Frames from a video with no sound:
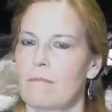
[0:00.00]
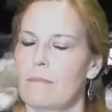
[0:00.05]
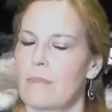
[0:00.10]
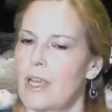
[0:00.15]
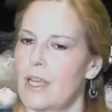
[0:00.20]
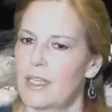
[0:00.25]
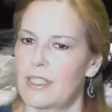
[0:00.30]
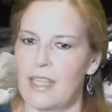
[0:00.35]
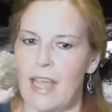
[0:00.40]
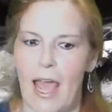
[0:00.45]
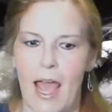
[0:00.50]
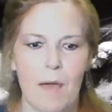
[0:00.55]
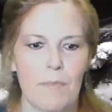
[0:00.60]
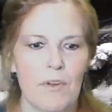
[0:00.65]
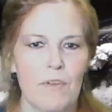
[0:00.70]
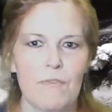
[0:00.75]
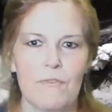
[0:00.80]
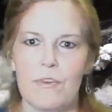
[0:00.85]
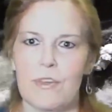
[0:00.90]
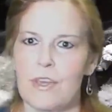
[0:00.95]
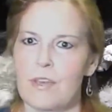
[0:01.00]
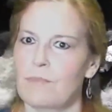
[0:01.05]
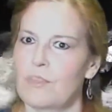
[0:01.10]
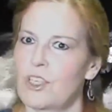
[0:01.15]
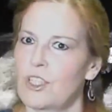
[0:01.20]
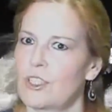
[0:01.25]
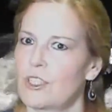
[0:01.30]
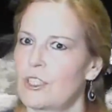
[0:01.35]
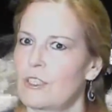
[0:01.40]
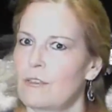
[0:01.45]
It's habit for them
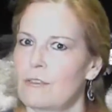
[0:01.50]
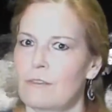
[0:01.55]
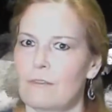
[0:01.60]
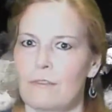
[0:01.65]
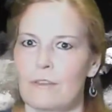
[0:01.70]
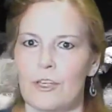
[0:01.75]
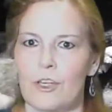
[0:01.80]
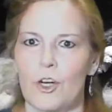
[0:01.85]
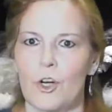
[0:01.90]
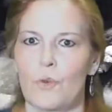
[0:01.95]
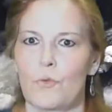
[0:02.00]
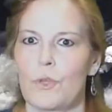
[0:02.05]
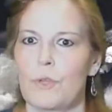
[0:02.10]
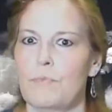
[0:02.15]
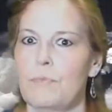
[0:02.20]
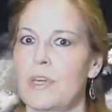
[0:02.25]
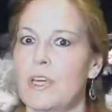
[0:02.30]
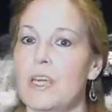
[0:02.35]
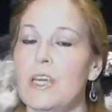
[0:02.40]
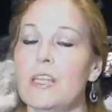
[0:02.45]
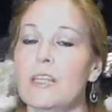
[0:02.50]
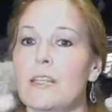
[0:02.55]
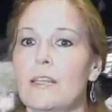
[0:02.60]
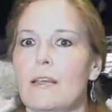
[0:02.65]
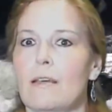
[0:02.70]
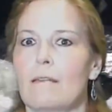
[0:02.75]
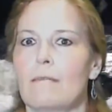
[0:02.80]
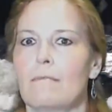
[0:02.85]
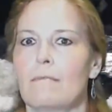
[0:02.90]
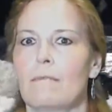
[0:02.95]
just to, repeat
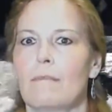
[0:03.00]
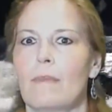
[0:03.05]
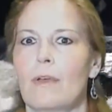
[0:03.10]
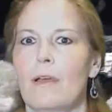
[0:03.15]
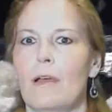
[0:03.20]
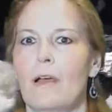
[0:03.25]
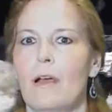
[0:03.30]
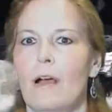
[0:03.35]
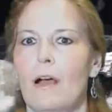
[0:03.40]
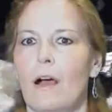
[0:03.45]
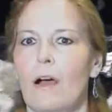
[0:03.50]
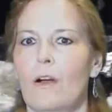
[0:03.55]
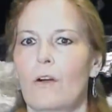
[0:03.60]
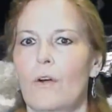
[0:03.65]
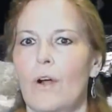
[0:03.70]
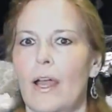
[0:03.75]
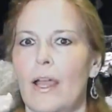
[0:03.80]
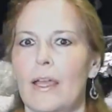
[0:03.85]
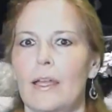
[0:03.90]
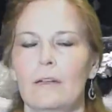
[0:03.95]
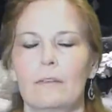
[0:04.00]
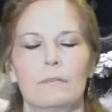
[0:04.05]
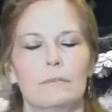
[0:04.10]
them. All right?